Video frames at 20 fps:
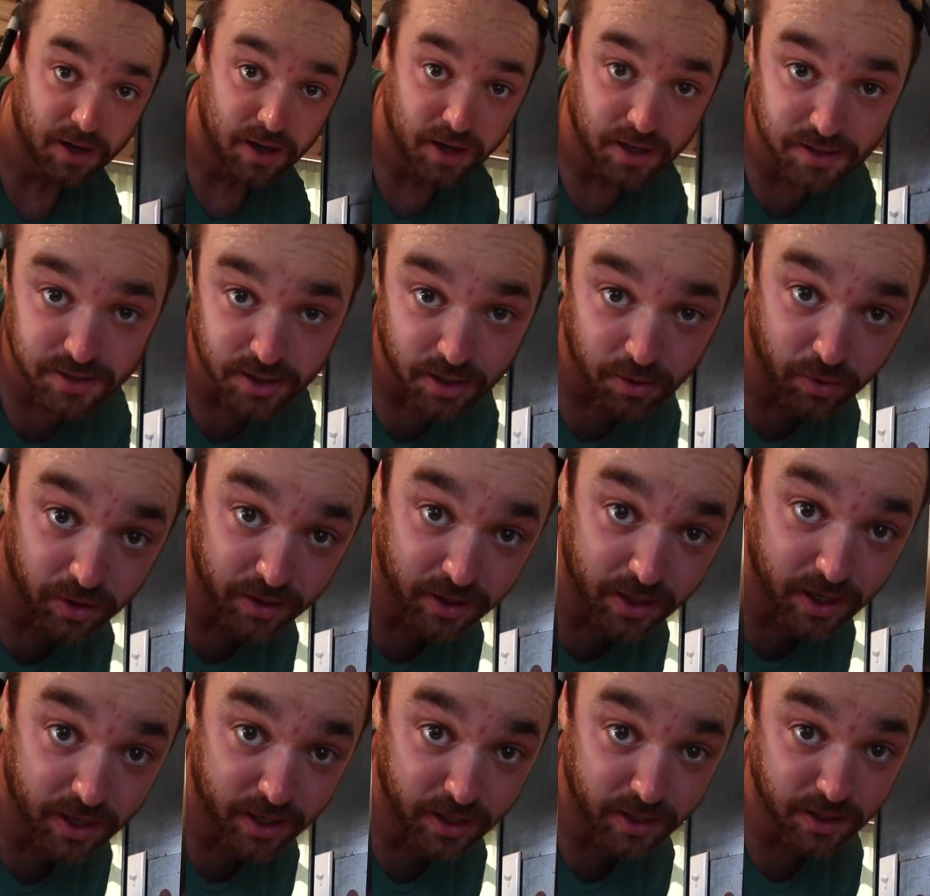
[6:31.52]
I saw one
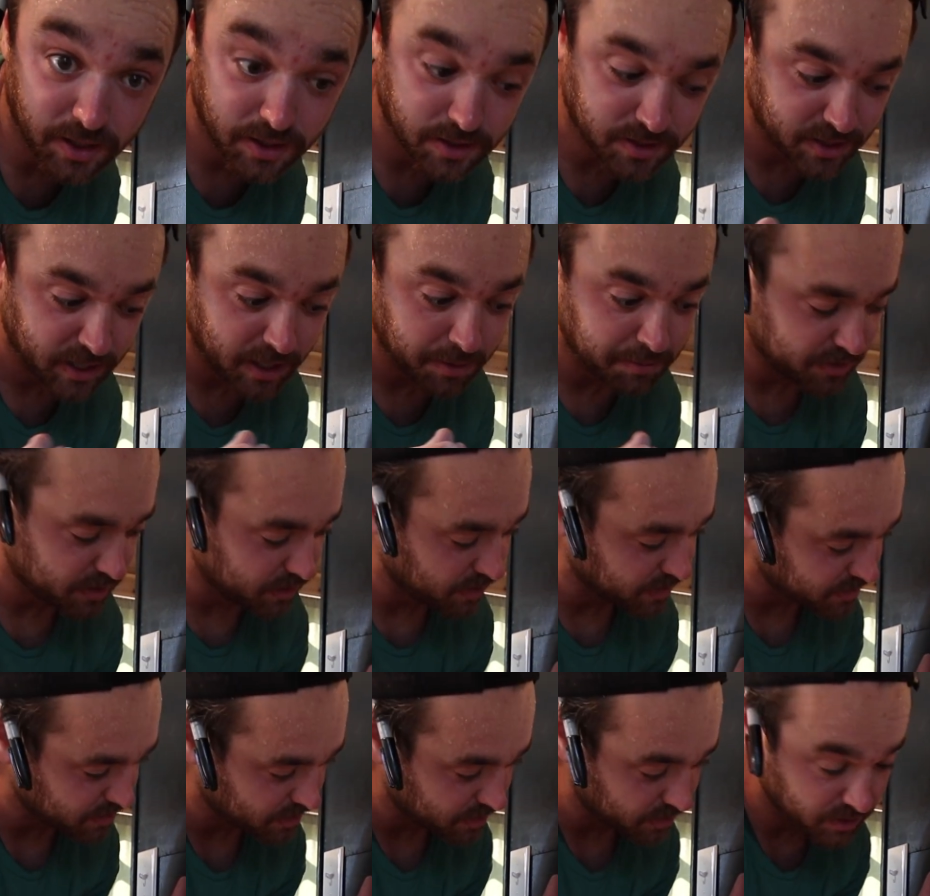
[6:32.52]
guy, he taped
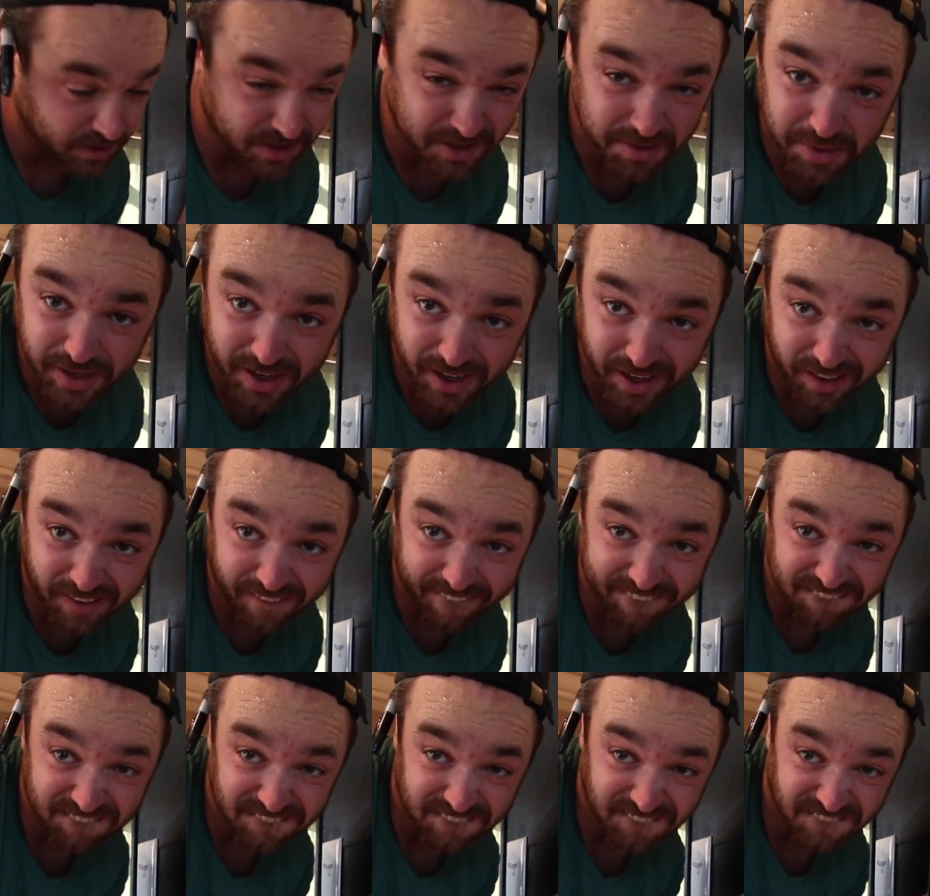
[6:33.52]
these onto the back,
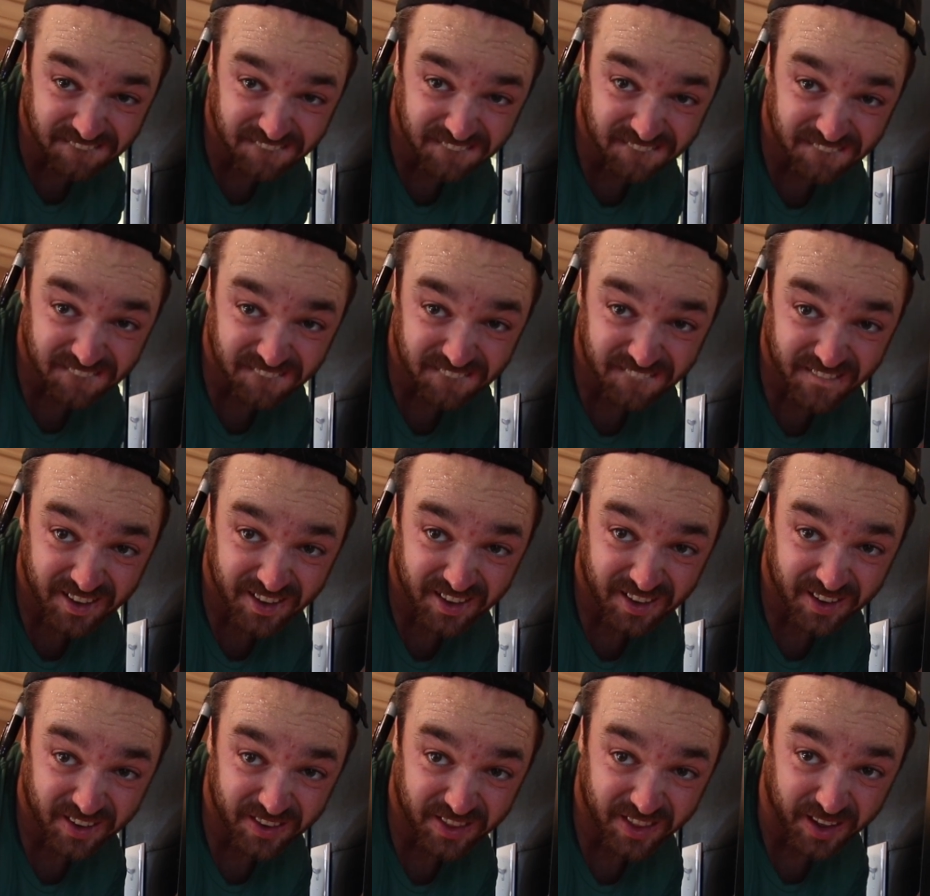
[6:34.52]

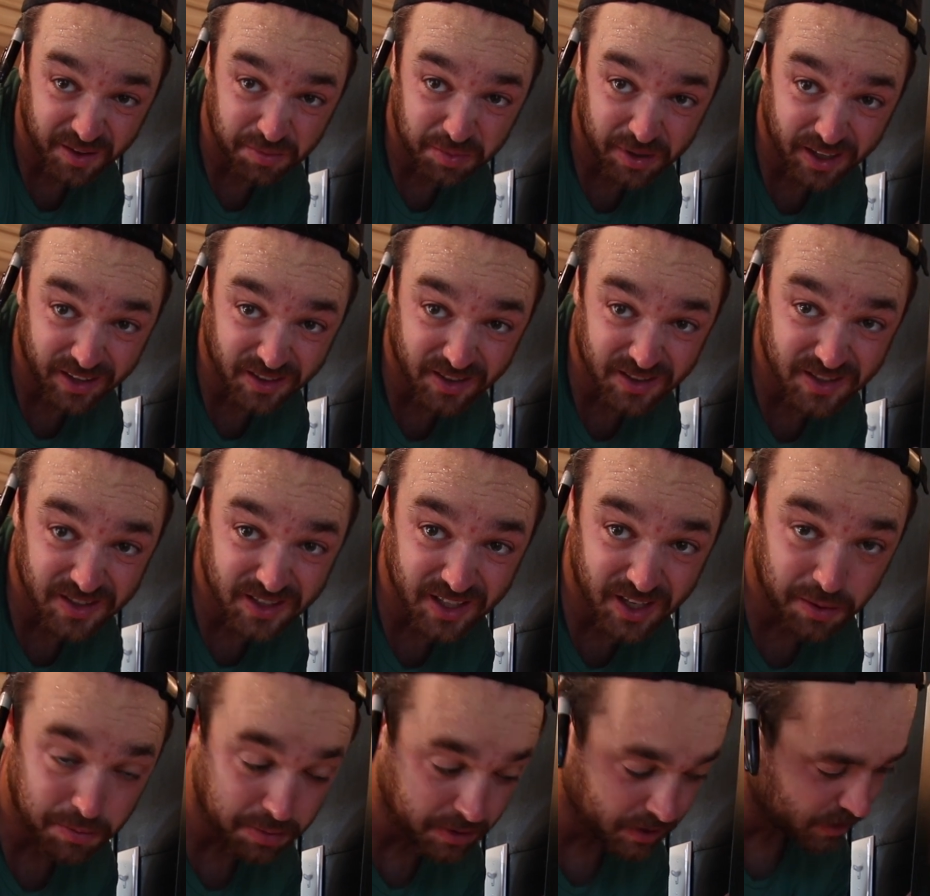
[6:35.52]
like painter's
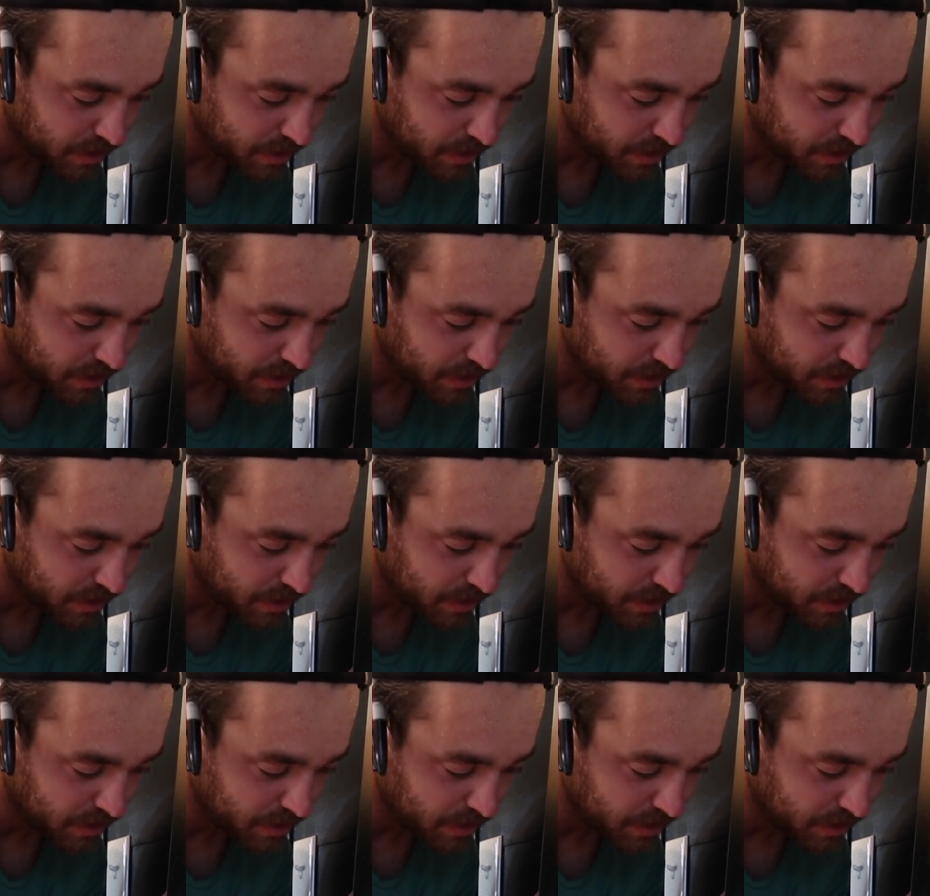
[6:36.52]
tape.